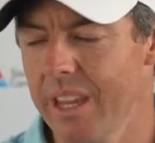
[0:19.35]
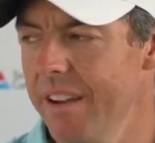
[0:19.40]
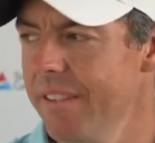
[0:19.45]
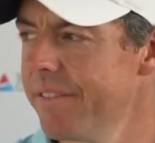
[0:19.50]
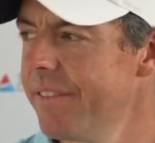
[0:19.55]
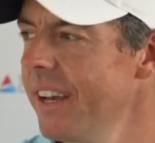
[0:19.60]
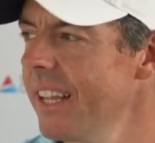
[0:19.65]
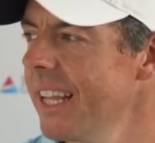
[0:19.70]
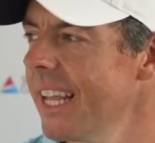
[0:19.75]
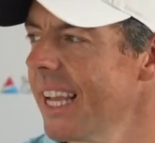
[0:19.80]

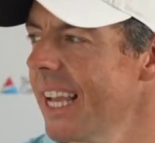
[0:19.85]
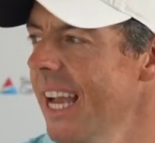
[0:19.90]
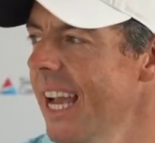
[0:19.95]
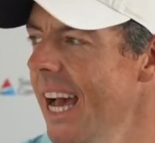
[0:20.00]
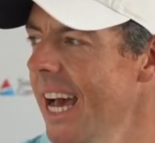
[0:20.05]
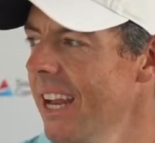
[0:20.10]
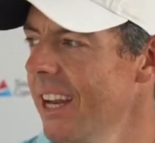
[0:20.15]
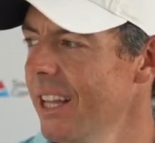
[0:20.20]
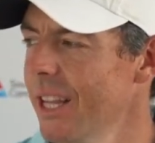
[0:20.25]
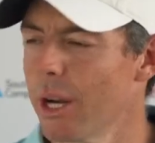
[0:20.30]
Felt like I
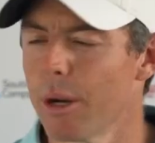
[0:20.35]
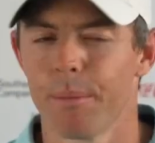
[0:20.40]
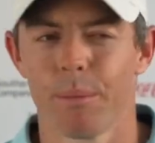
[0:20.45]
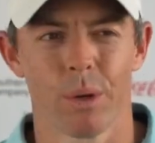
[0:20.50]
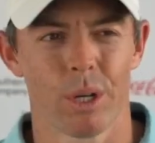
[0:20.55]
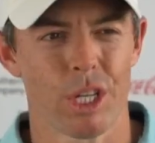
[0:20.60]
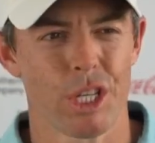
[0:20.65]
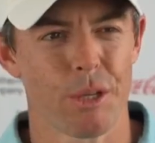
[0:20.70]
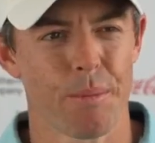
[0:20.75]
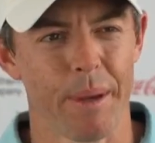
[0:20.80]
had a little
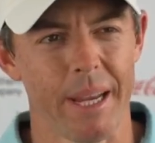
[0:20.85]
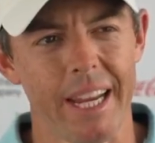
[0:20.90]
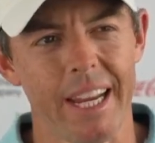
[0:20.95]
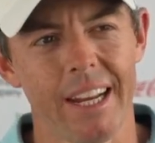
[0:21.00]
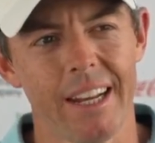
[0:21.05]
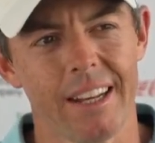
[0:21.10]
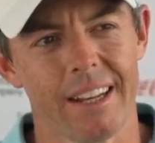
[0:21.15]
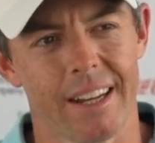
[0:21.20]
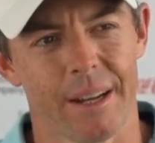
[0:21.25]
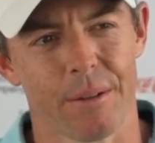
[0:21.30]
more speed.
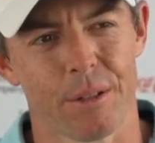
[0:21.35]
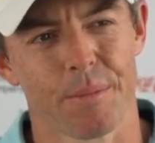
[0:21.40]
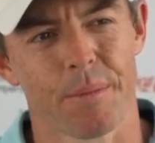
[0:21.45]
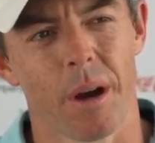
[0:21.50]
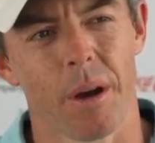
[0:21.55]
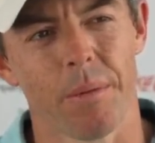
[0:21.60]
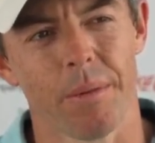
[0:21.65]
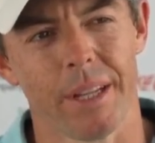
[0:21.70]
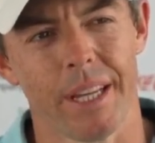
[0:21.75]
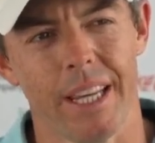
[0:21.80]
I was
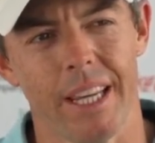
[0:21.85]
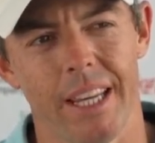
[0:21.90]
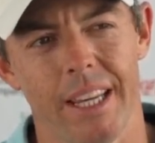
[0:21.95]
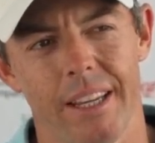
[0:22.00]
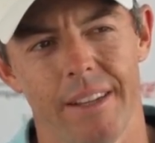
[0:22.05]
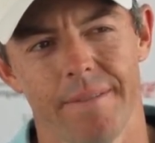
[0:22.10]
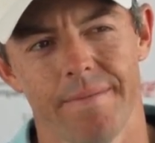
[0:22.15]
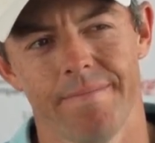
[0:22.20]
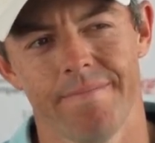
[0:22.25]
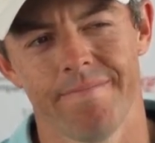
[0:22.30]
probably
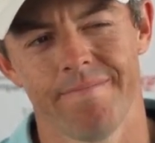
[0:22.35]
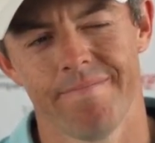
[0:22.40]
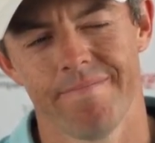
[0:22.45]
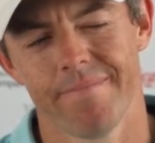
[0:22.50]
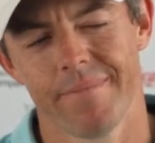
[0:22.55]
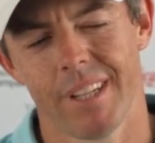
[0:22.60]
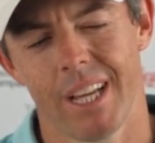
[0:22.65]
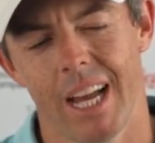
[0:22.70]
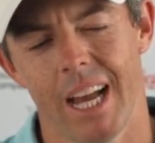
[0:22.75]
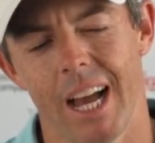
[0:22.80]

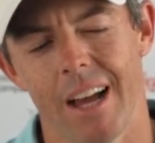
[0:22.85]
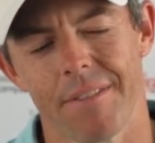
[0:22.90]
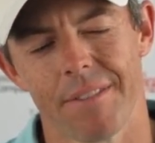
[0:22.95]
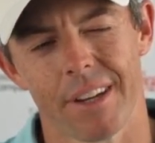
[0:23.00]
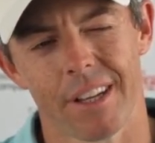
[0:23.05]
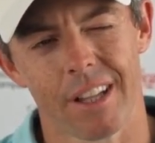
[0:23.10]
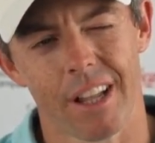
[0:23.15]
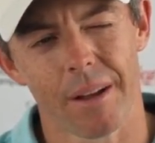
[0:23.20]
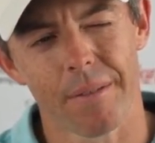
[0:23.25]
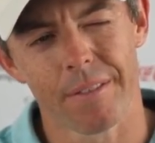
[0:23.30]
half a
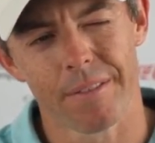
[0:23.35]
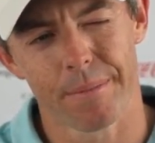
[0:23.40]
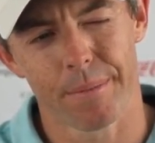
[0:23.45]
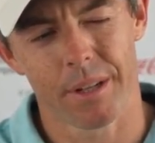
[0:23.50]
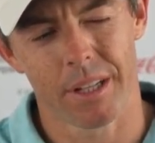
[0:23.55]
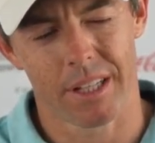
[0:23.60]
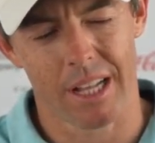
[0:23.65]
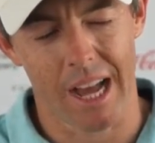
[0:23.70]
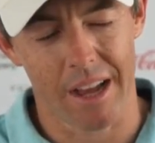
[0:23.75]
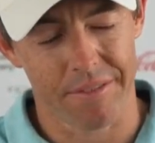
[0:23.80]

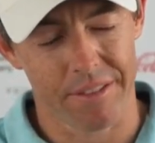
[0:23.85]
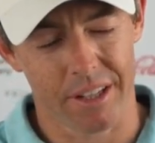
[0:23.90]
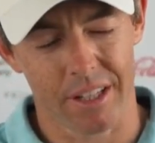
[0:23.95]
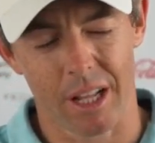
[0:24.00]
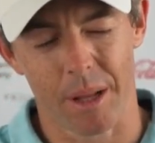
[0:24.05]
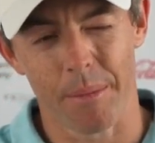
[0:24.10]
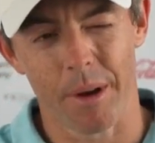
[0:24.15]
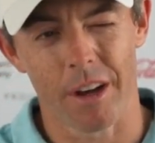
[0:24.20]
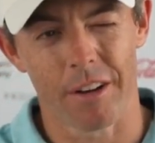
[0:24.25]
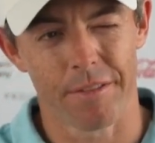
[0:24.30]

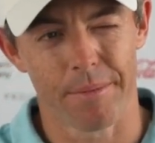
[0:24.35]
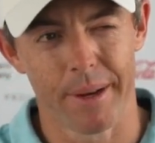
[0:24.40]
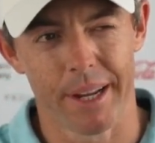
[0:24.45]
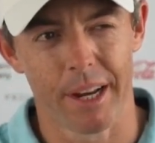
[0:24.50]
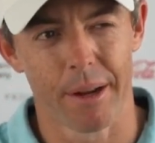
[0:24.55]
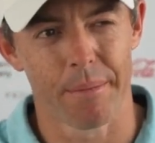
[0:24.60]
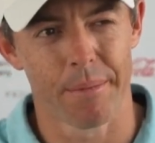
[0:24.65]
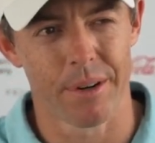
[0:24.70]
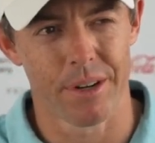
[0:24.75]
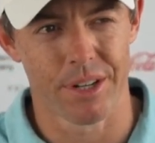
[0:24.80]
club off my
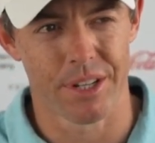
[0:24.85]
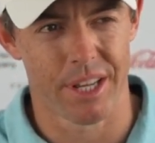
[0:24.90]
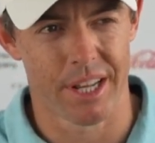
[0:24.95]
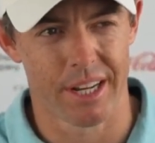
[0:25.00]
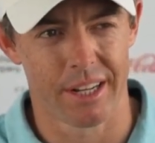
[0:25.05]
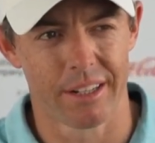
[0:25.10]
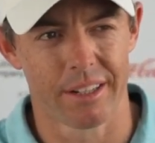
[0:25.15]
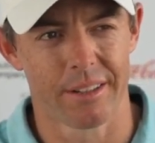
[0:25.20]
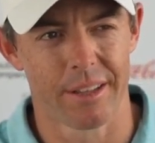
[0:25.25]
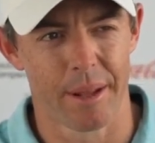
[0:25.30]
numbers
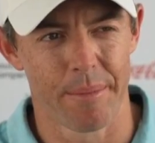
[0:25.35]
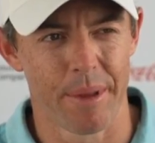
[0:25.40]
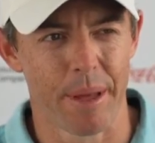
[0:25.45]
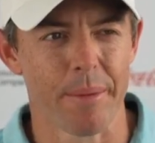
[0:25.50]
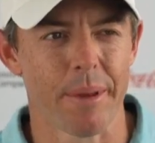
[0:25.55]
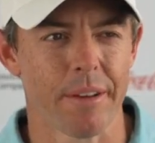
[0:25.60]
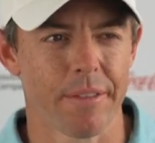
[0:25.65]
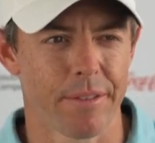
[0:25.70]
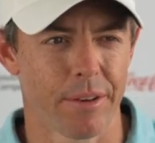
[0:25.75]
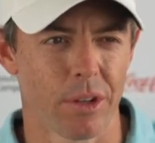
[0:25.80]
than
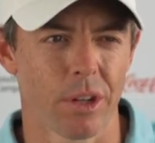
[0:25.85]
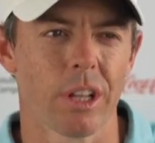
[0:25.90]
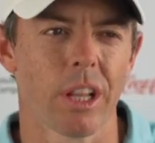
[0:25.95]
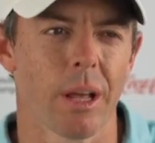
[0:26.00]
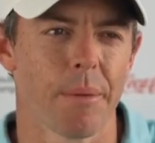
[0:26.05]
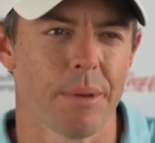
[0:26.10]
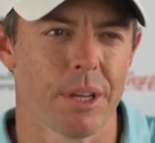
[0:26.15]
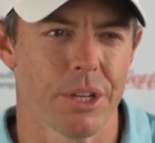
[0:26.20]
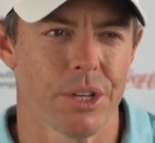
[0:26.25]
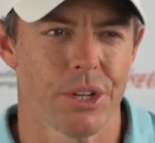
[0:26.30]
maybe a full
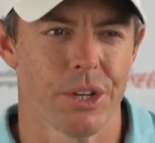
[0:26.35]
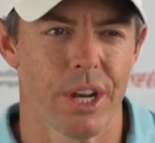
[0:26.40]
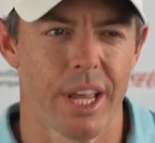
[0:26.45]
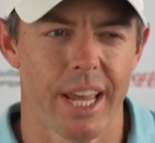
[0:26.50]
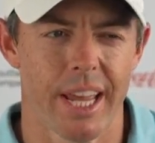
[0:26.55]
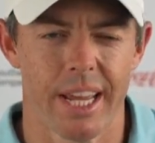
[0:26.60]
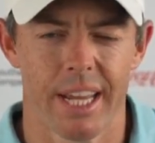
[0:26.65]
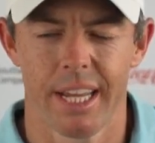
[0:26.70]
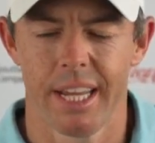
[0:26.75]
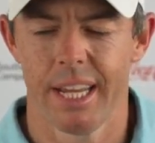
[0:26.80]
club
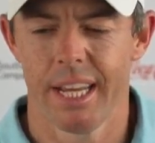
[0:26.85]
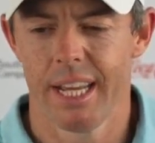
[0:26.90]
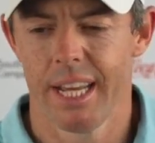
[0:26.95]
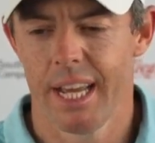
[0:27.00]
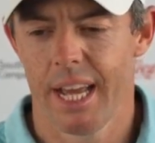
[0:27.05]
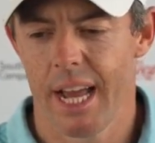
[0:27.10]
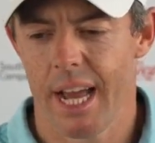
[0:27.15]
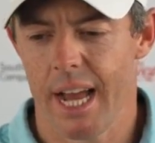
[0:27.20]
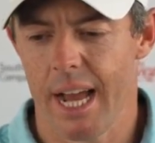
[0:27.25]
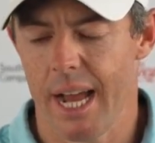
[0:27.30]
yesterday.
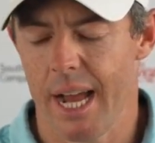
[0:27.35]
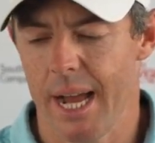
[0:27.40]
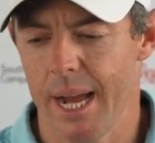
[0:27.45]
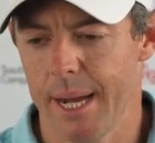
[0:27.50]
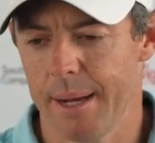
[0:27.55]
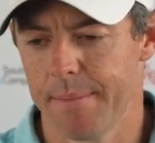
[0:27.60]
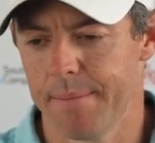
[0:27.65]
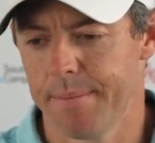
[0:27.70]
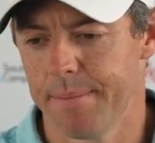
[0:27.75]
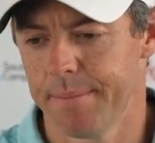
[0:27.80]

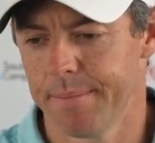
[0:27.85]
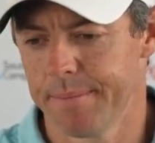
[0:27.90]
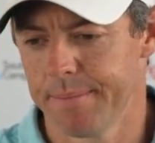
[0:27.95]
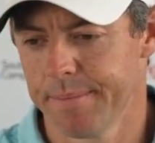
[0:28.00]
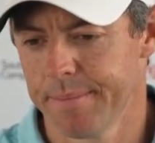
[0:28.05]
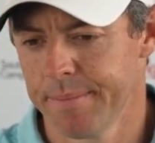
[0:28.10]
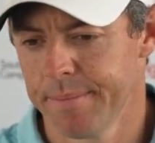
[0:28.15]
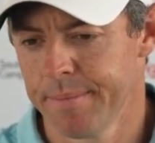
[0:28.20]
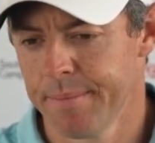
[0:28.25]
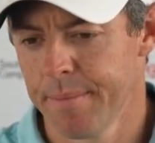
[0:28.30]

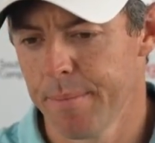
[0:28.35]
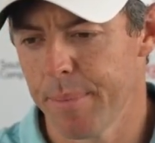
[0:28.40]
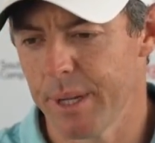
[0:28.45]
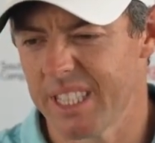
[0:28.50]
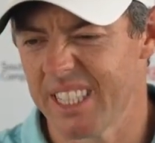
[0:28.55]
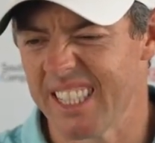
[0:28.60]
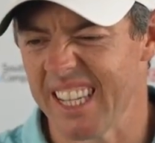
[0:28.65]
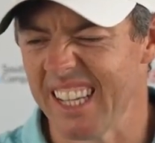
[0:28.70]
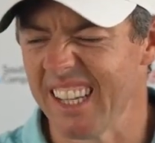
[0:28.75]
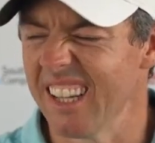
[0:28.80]
But
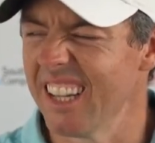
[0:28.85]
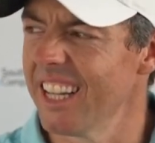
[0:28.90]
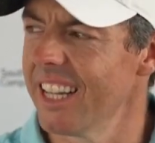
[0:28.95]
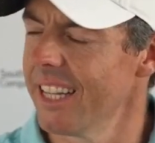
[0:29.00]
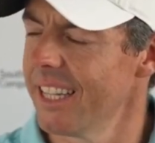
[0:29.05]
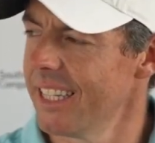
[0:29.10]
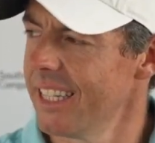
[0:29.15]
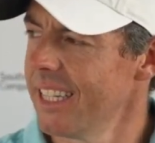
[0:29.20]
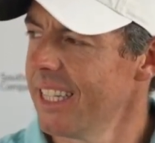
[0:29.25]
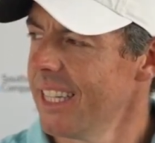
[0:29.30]
still,
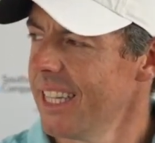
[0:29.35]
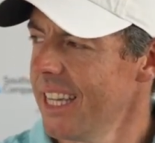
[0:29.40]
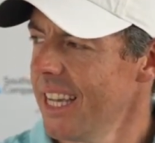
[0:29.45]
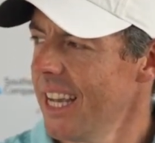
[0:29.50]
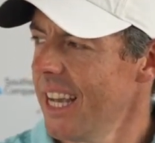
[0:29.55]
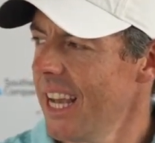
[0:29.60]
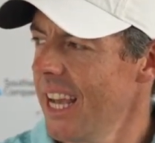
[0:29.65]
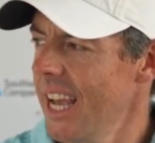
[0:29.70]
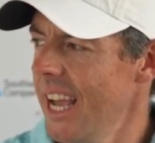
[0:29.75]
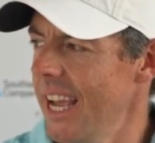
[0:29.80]

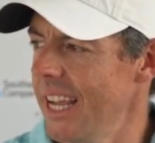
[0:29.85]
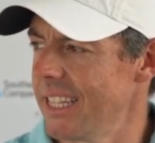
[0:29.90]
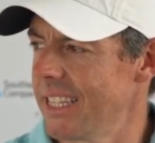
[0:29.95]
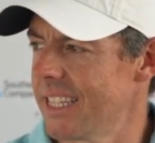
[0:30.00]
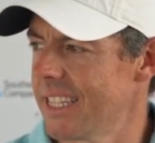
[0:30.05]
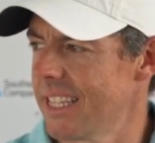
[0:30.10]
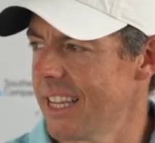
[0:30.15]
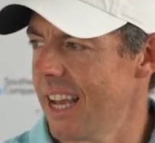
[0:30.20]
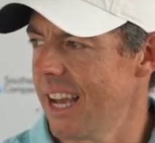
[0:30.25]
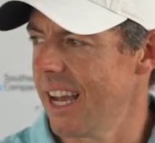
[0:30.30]

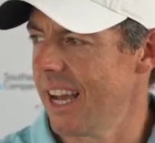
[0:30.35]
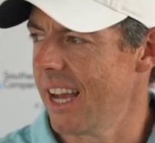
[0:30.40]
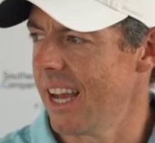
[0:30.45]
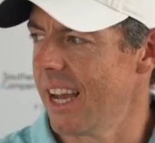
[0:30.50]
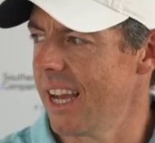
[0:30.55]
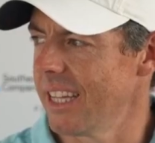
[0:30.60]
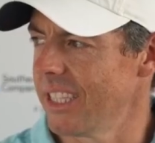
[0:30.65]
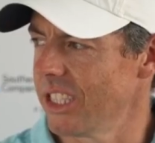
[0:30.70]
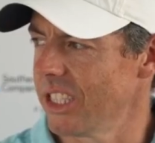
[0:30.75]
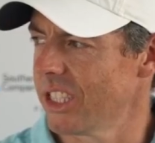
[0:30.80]
it's
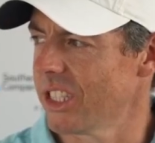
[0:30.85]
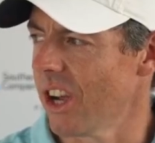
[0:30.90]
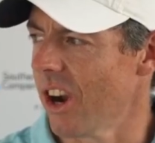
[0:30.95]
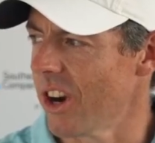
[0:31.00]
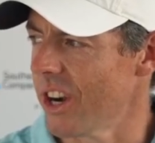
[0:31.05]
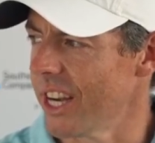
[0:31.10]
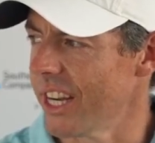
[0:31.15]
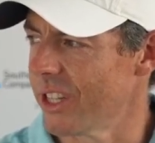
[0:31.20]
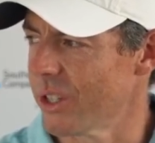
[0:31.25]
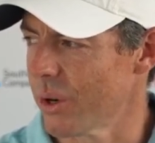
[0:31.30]
just
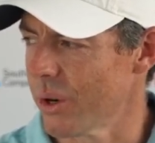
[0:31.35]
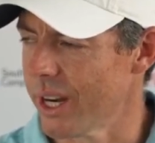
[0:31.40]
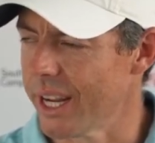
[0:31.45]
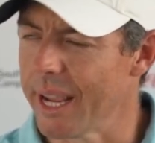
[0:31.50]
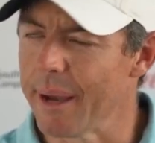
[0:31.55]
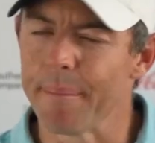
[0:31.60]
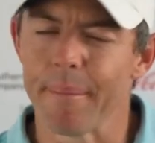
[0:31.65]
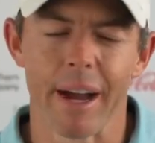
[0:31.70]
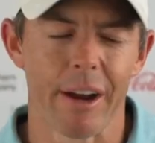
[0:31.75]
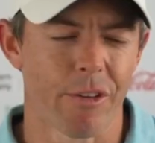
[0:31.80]
hard to sort of
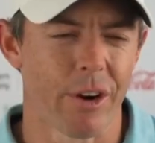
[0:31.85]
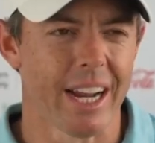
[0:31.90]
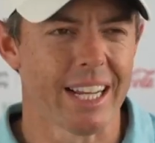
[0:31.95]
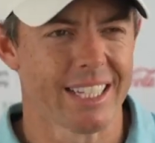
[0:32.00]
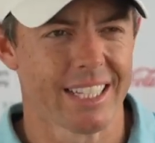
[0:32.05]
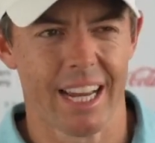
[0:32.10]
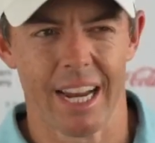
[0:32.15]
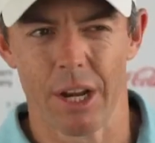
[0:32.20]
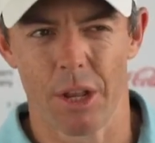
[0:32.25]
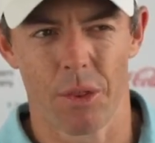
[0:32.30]
get my right
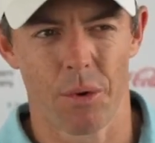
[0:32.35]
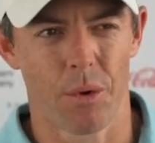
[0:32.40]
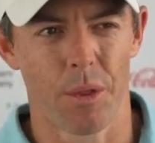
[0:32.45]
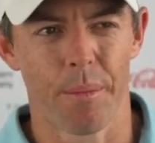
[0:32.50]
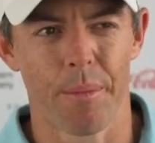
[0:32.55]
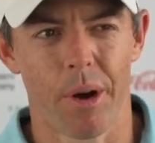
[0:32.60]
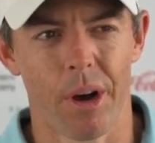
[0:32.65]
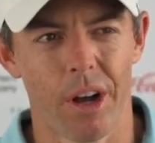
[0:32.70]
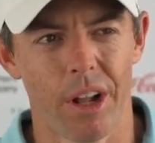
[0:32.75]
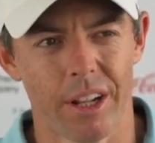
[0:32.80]
side through the
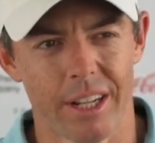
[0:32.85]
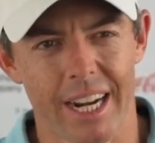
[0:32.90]
ball.